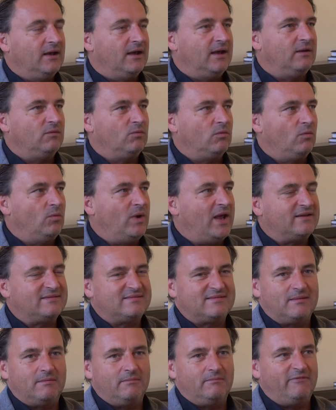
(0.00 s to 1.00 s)
And we had
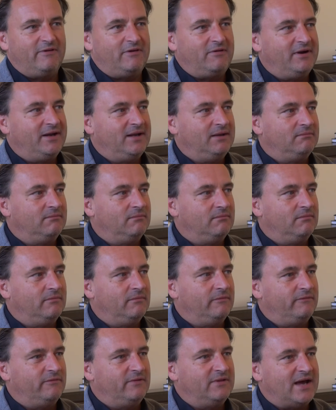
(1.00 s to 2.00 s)
some very
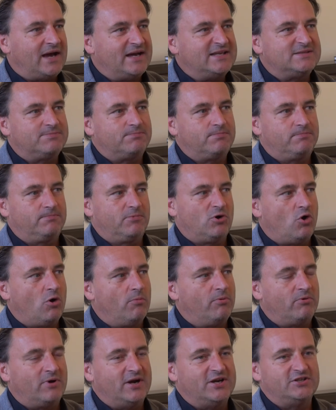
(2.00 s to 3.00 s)
nice
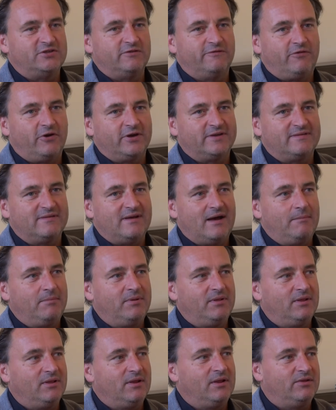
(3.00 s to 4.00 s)
cooperation. For
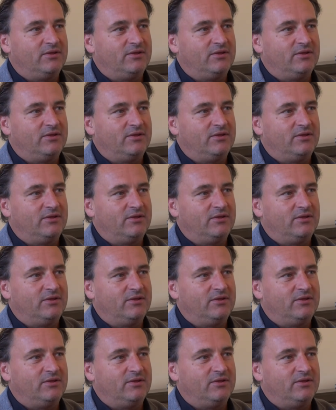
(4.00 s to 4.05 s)
example,